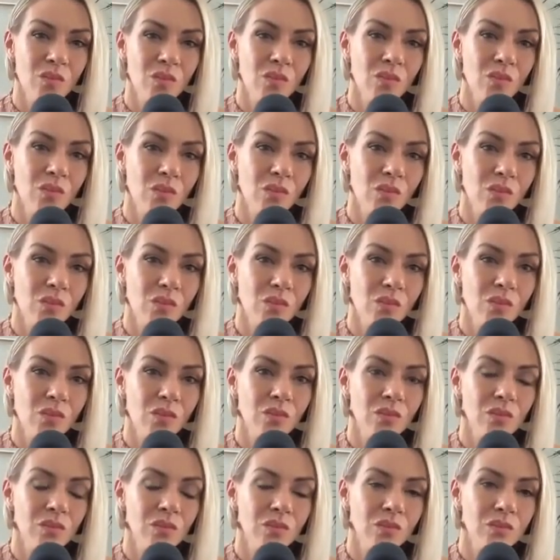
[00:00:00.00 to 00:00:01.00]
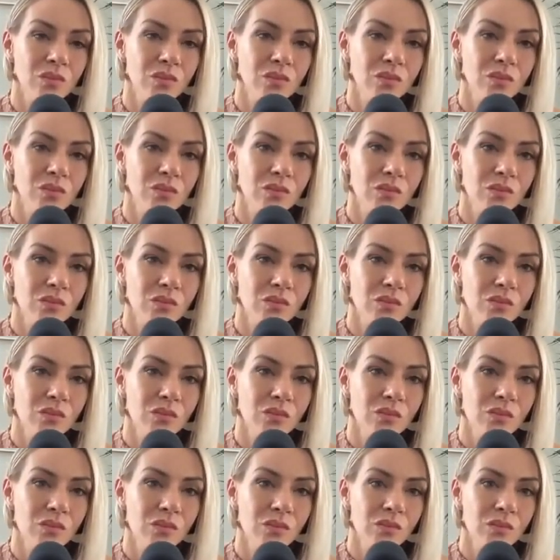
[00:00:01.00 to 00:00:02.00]

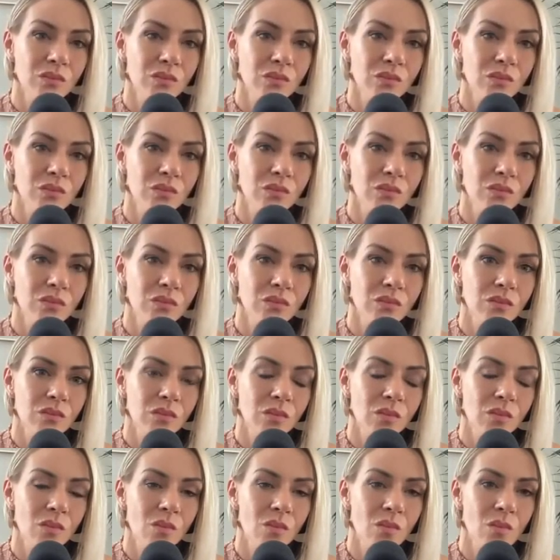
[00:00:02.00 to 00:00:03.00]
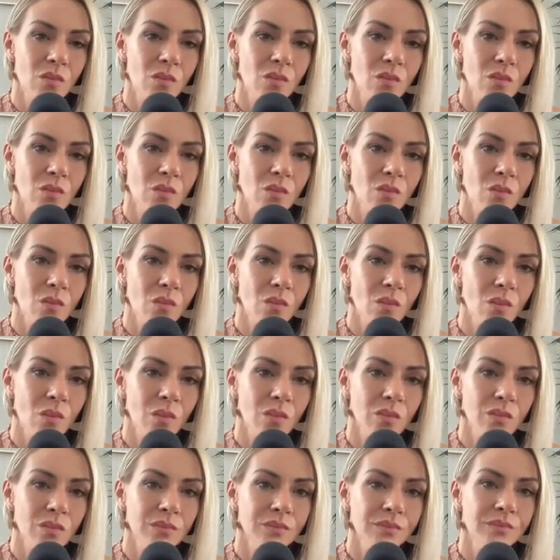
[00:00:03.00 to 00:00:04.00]

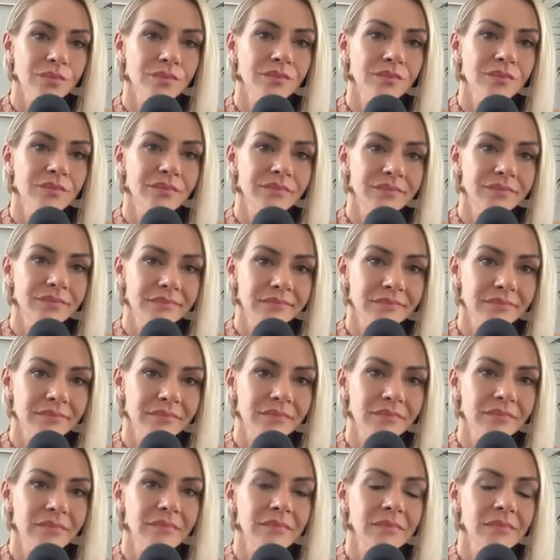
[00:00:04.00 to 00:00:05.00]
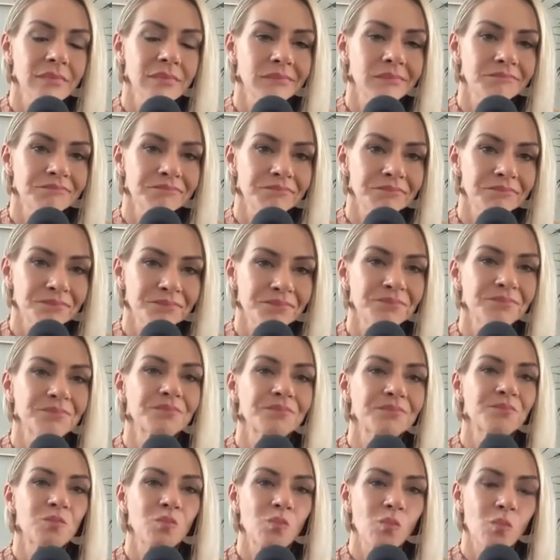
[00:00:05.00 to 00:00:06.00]

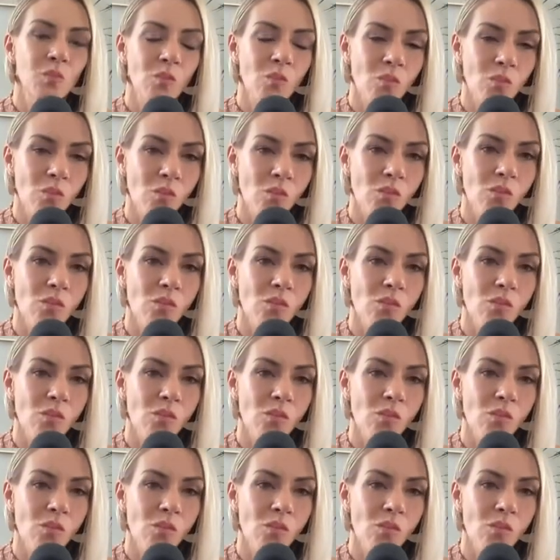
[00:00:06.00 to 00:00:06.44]
The person shown says nothing.